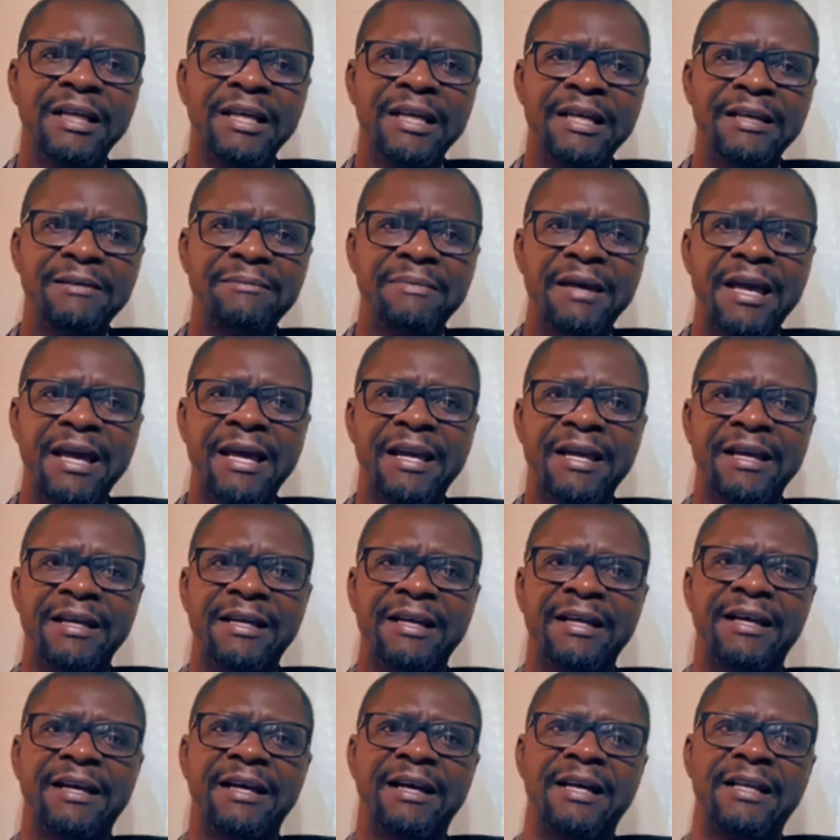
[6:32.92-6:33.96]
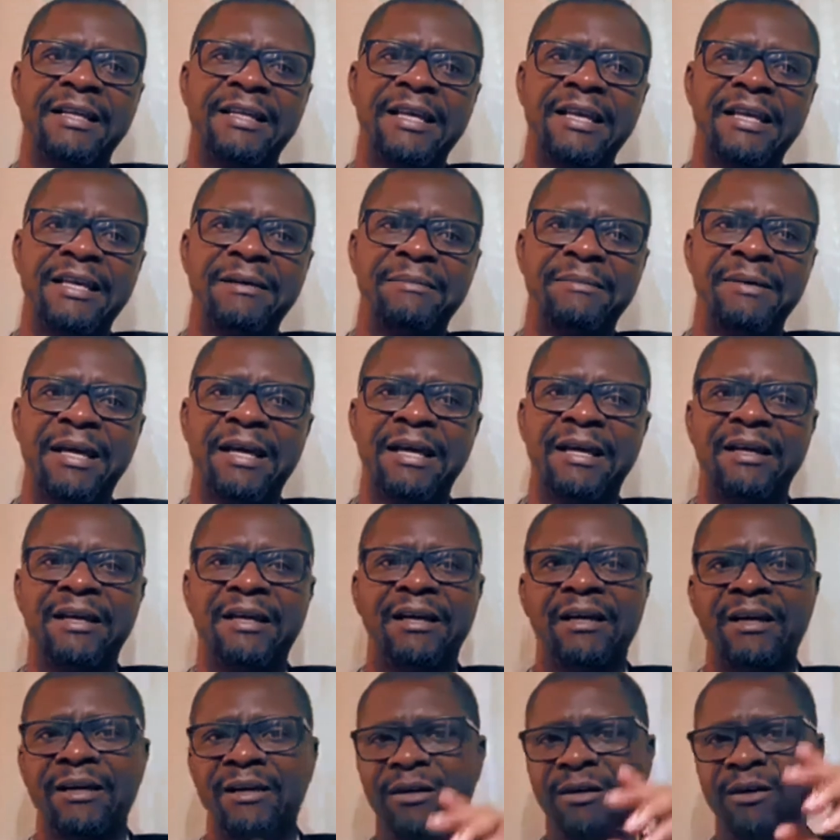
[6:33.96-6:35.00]
Amen and amen.
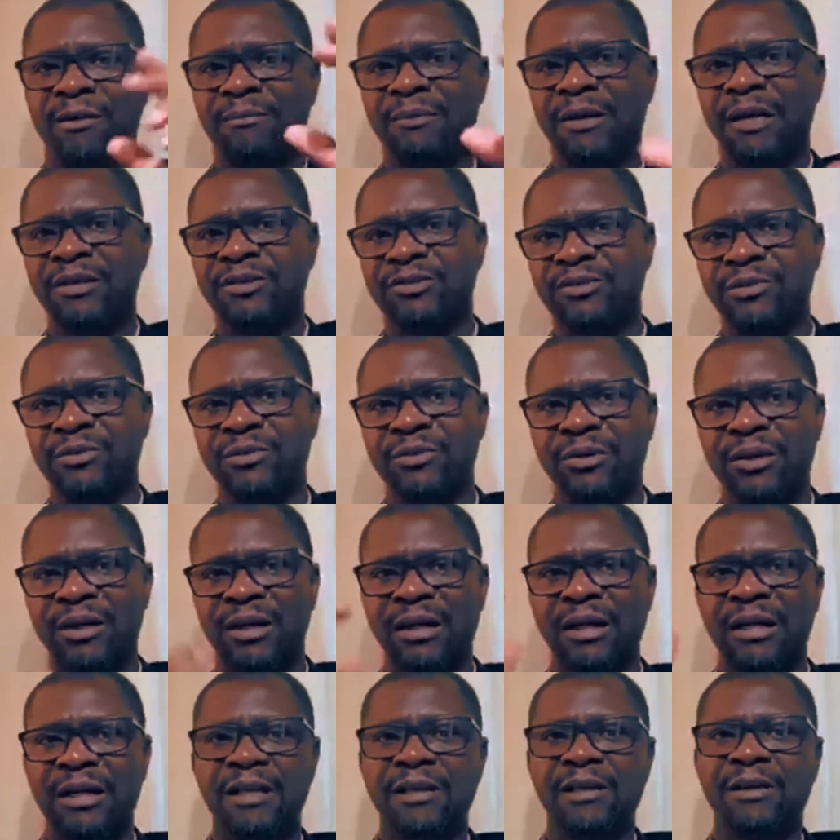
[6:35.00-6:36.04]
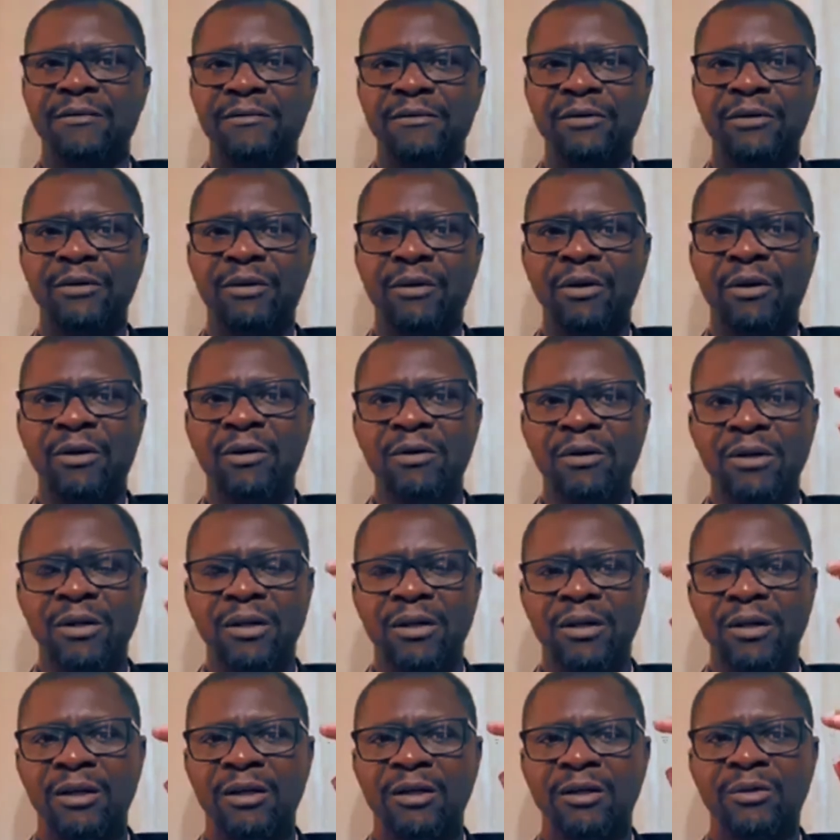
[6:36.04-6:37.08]
God bless you. I love you all.
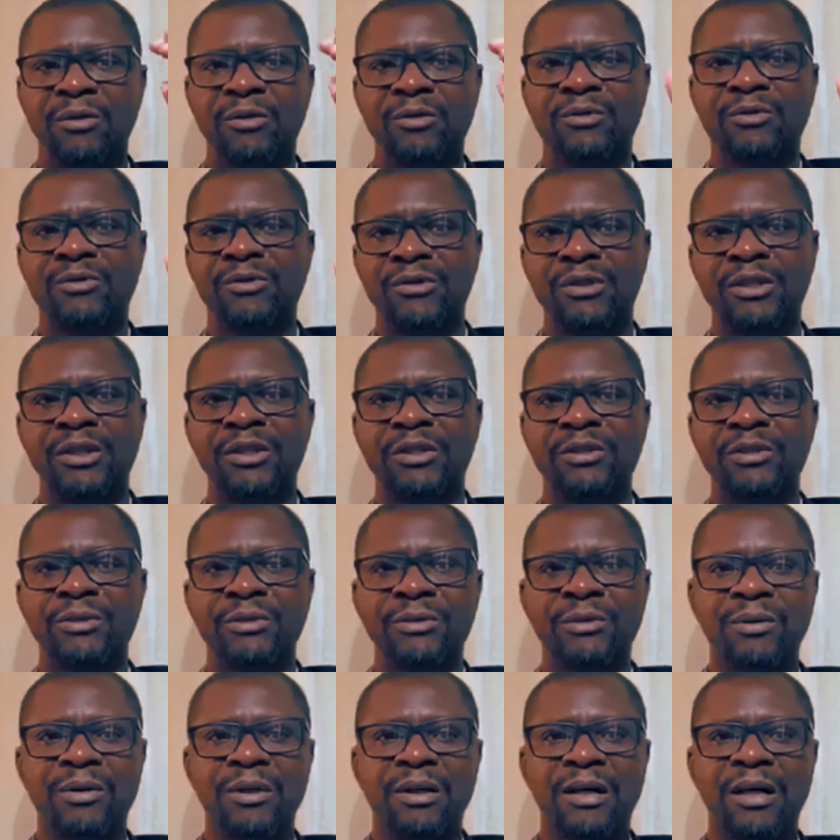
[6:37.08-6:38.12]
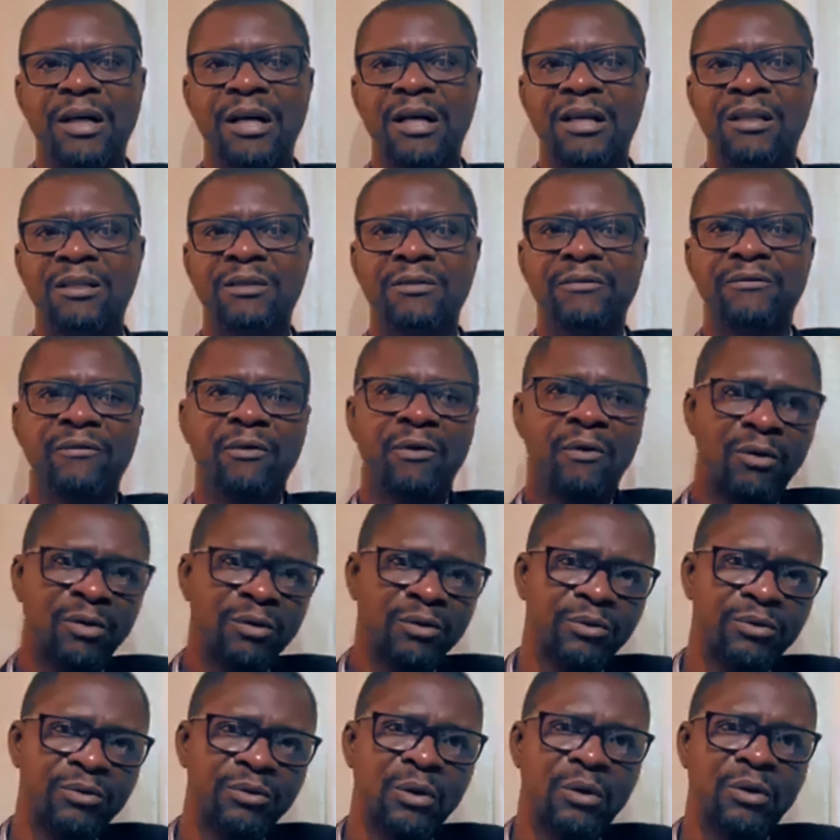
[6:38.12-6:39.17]
Good to see you. I look
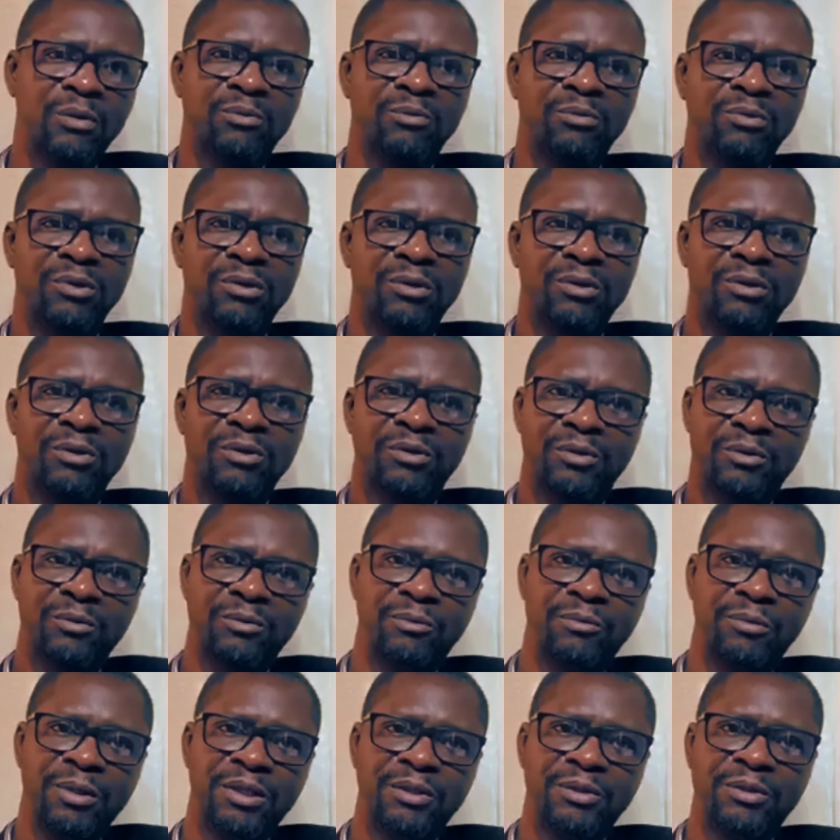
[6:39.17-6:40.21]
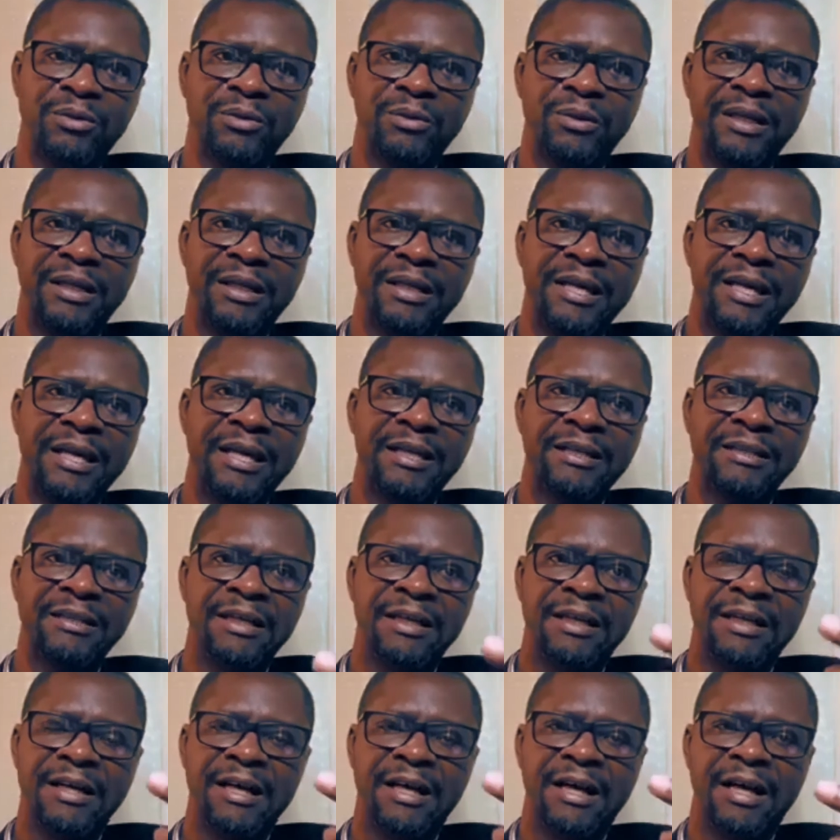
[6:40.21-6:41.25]
forward to talk with you again
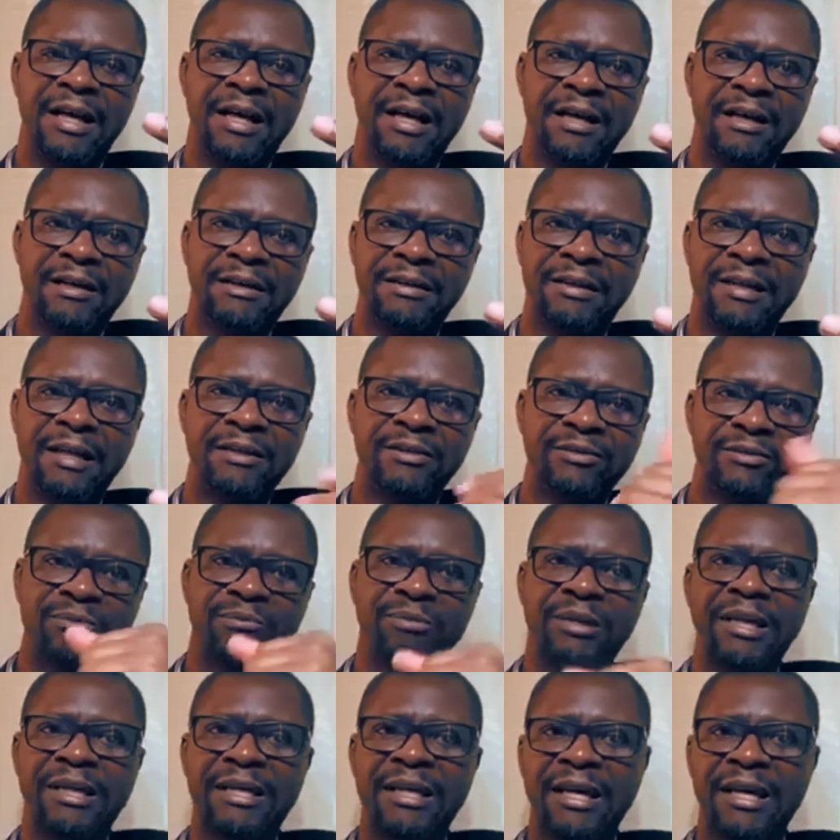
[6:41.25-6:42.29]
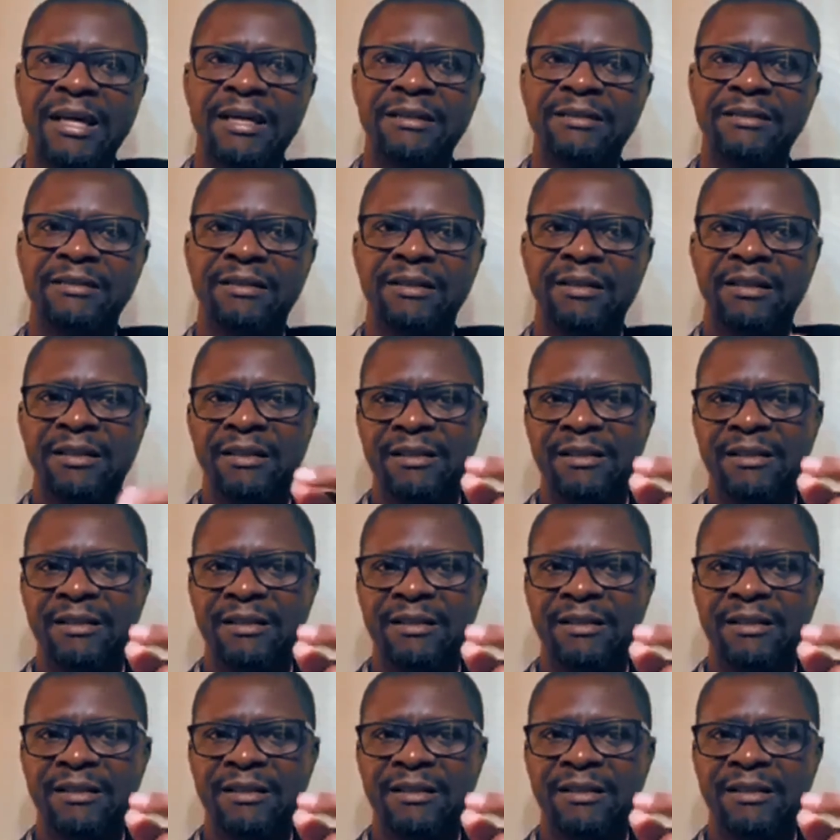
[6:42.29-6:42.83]
uh, next weekend.